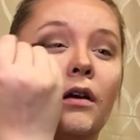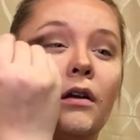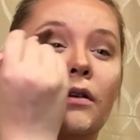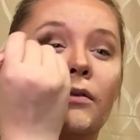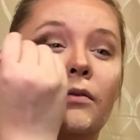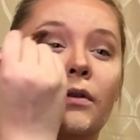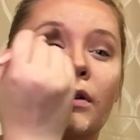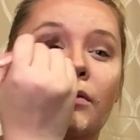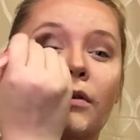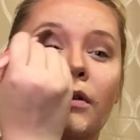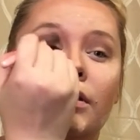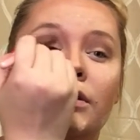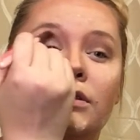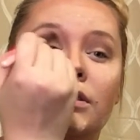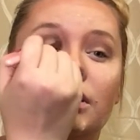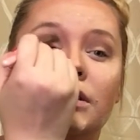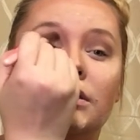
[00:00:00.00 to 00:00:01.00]
And we
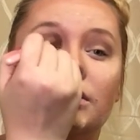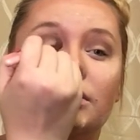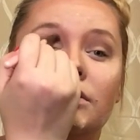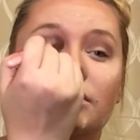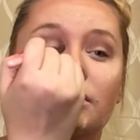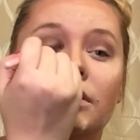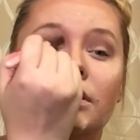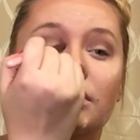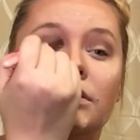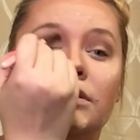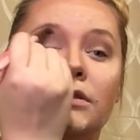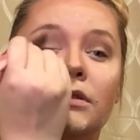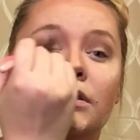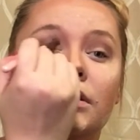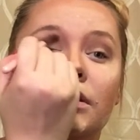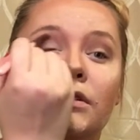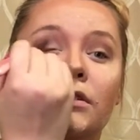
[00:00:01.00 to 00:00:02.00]
will just do little
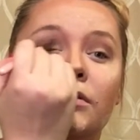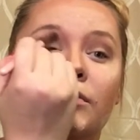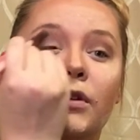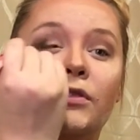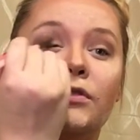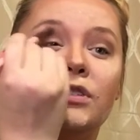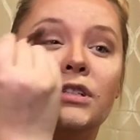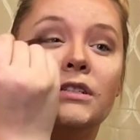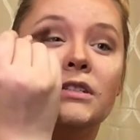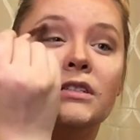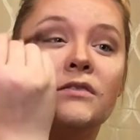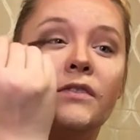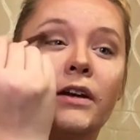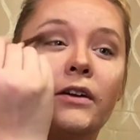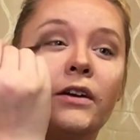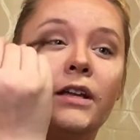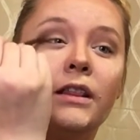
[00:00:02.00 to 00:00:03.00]
circular motions,
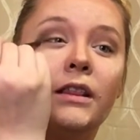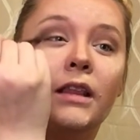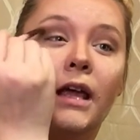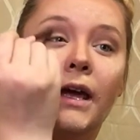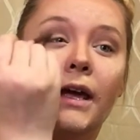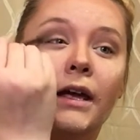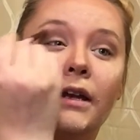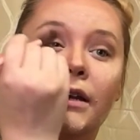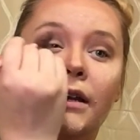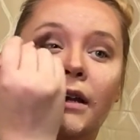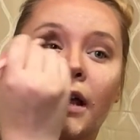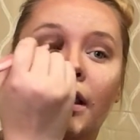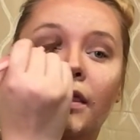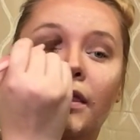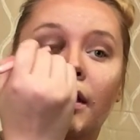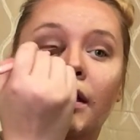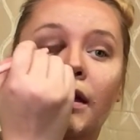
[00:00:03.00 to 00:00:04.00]
very light,
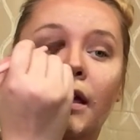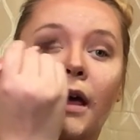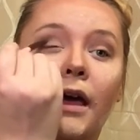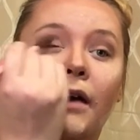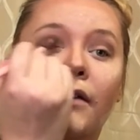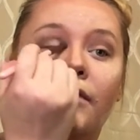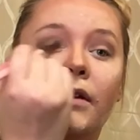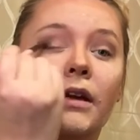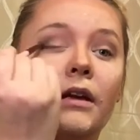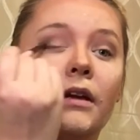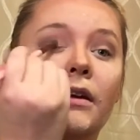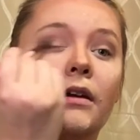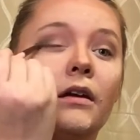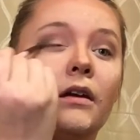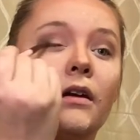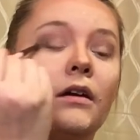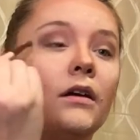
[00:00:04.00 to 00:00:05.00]
nothing heavy.
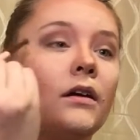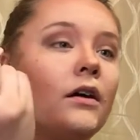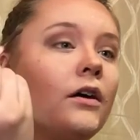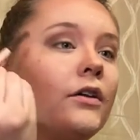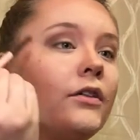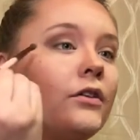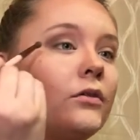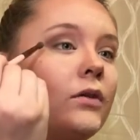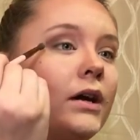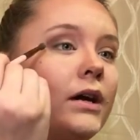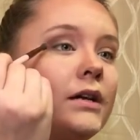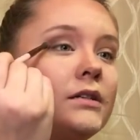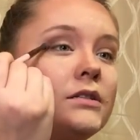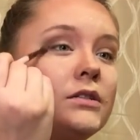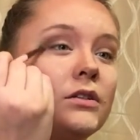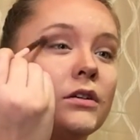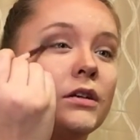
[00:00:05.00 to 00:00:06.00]

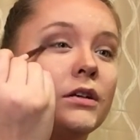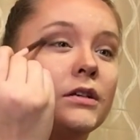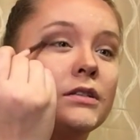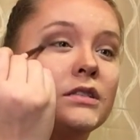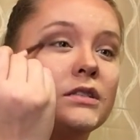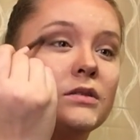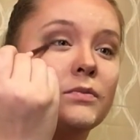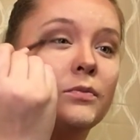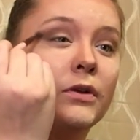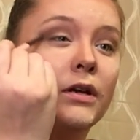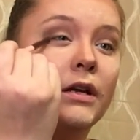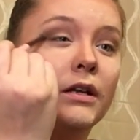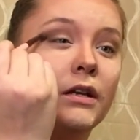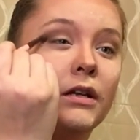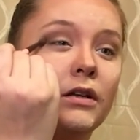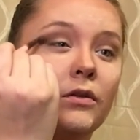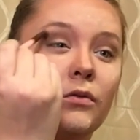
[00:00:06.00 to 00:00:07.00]
Otherwise, you're gonna
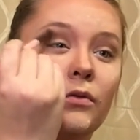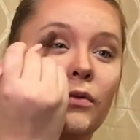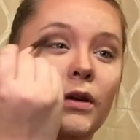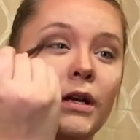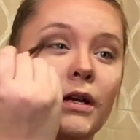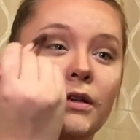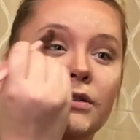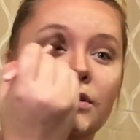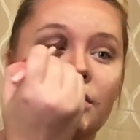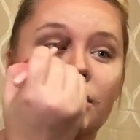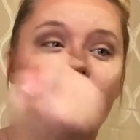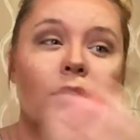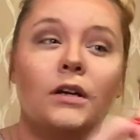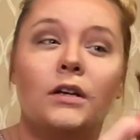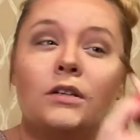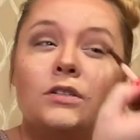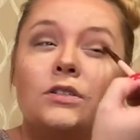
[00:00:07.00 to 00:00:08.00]
spread it way too
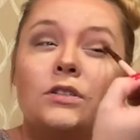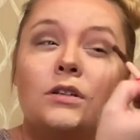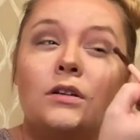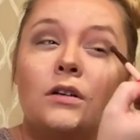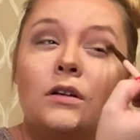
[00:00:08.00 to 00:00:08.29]
much.